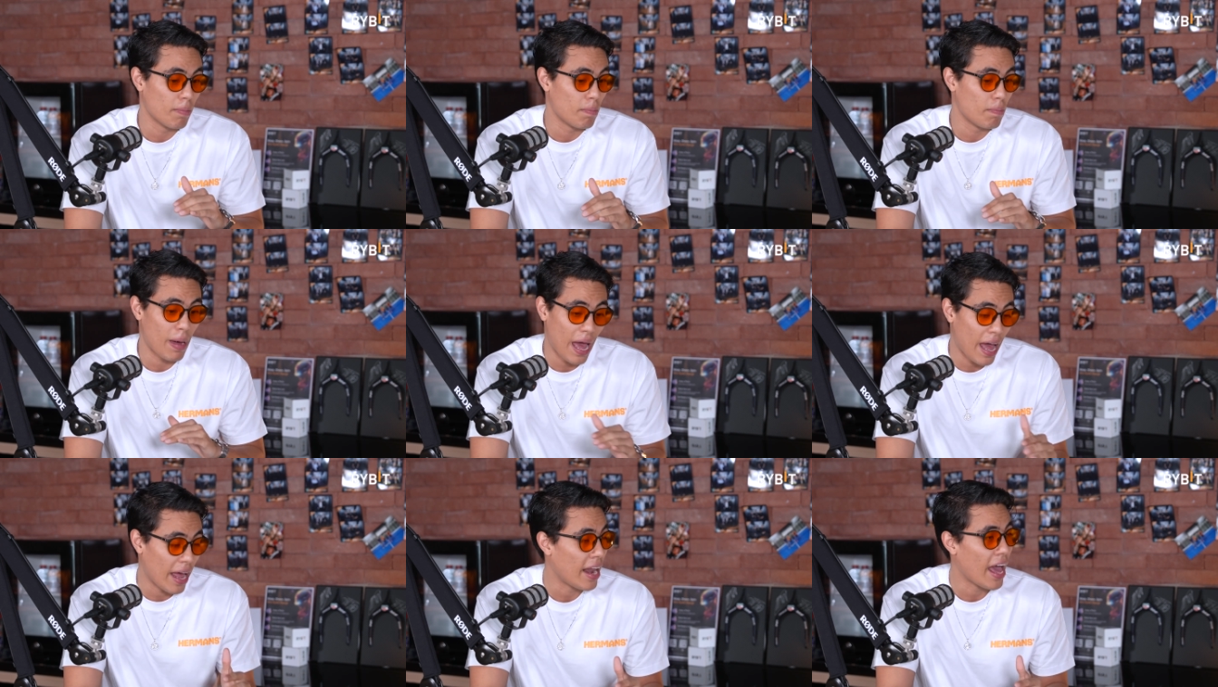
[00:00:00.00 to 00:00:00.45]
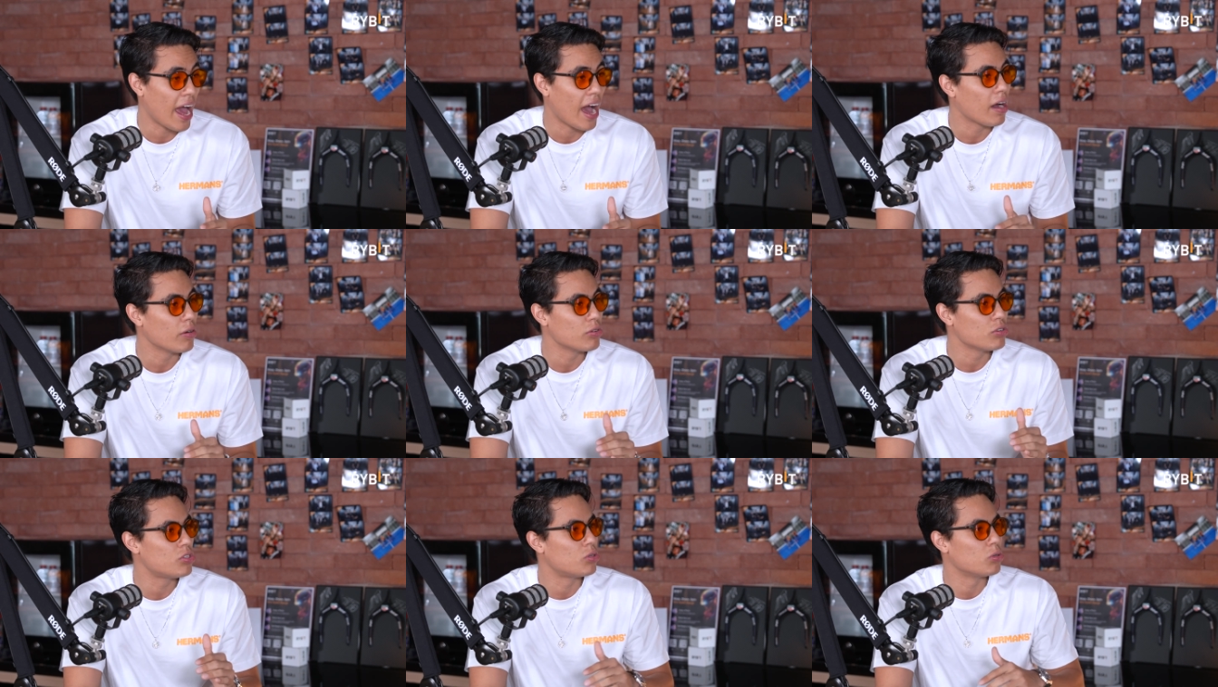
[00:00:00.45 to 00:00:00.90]
a bad
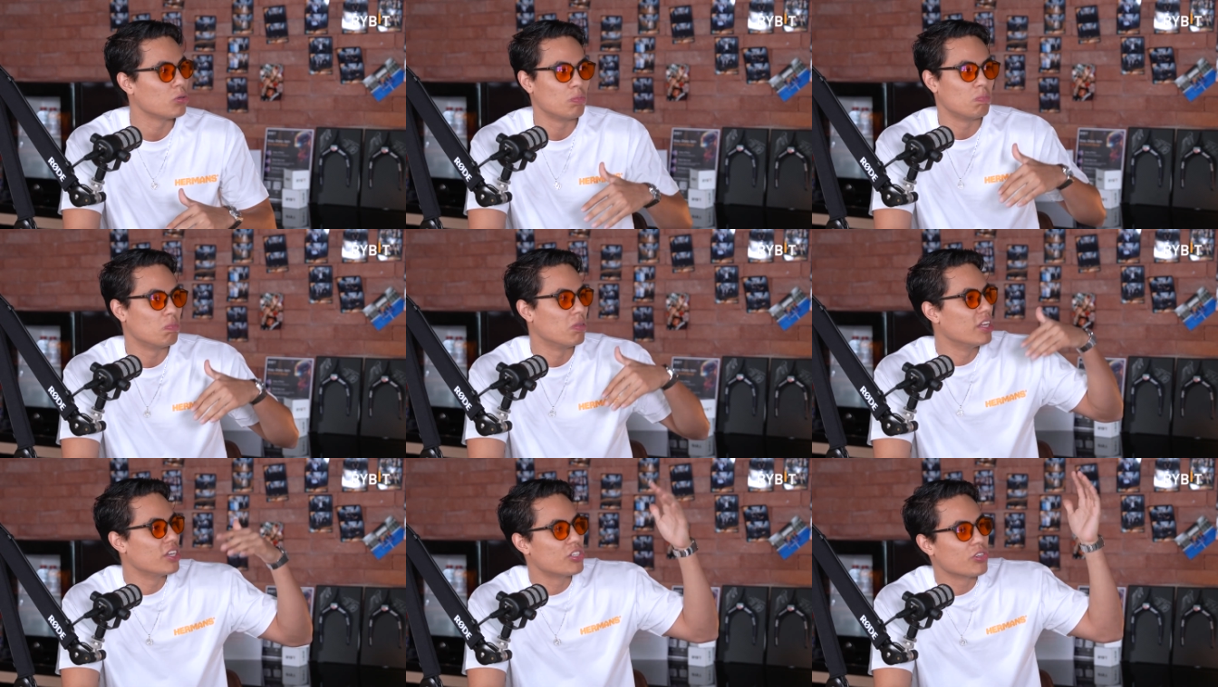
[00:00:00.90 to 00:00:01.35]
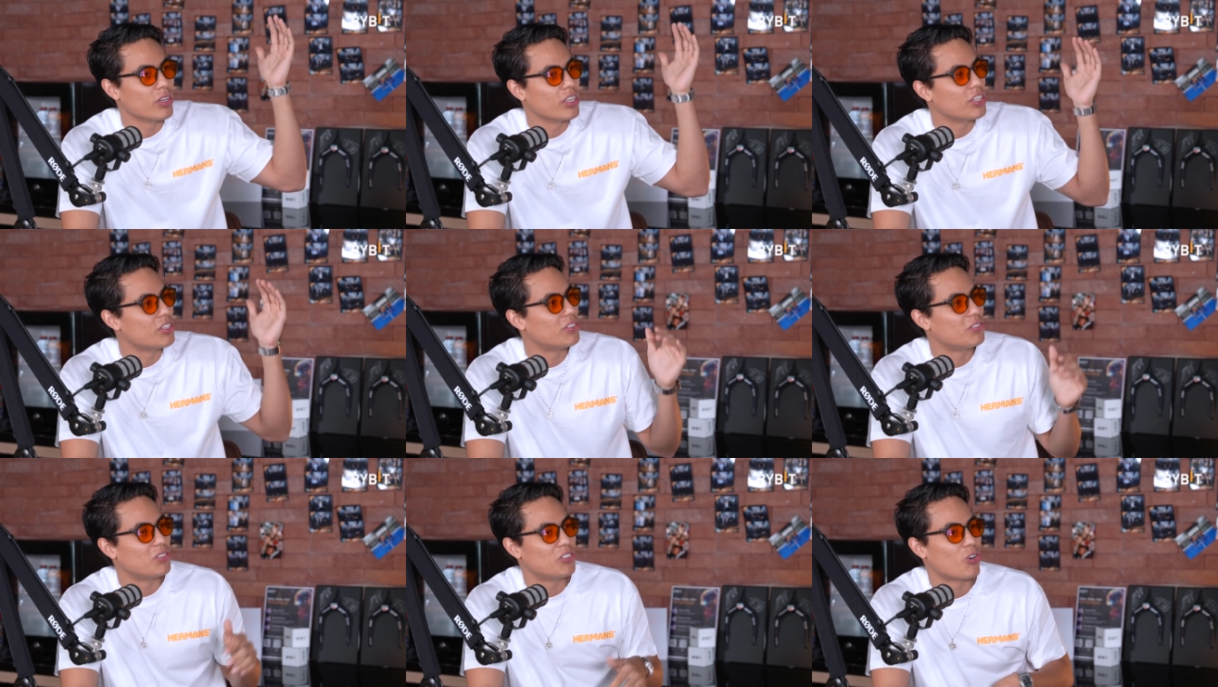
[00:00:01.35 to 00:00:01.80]
house to
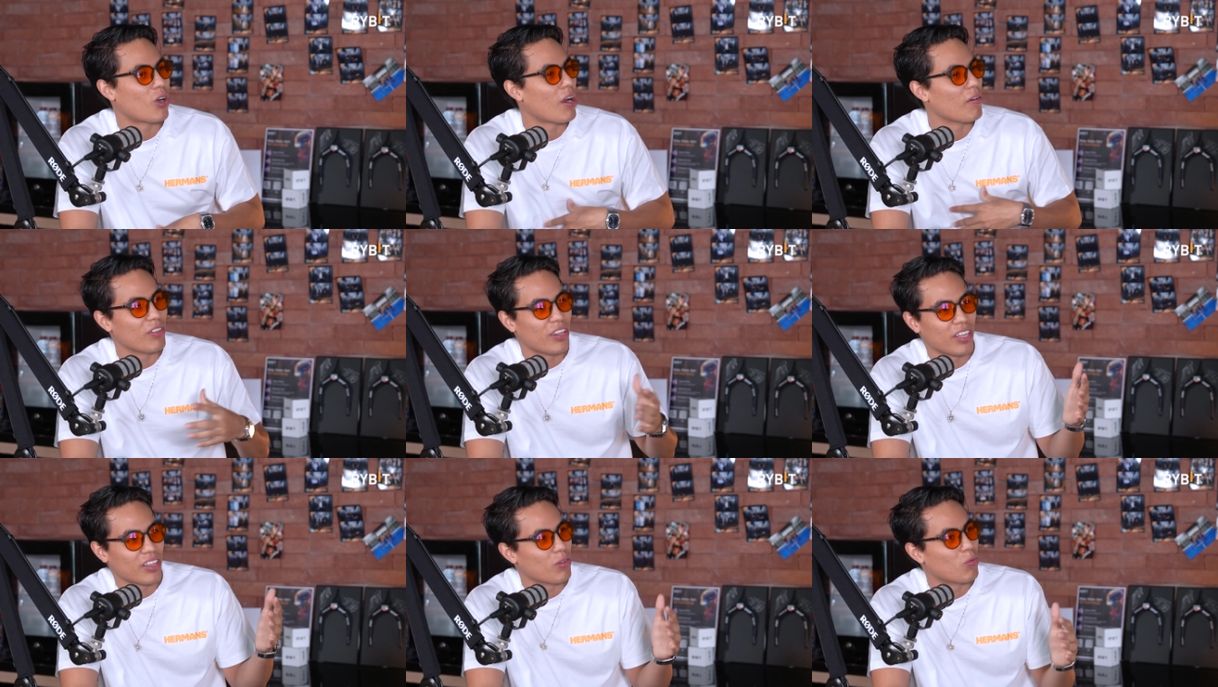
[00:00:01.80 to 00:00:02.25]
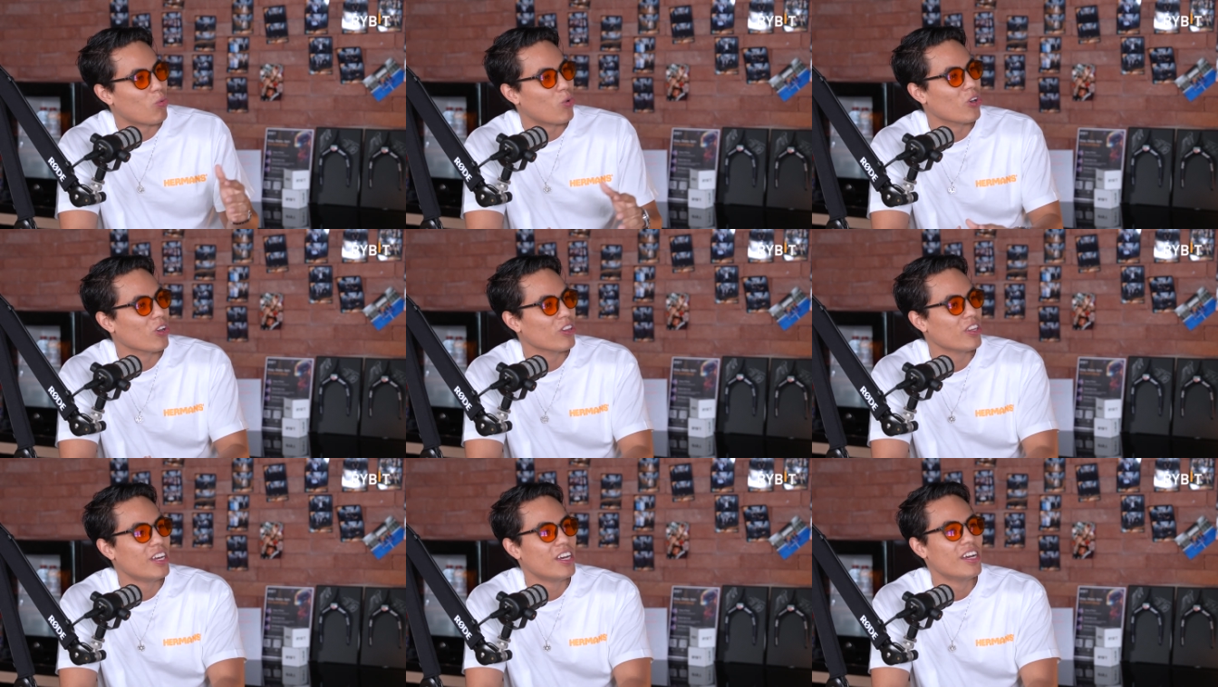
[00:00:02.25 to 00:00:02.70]
literally traveling the world.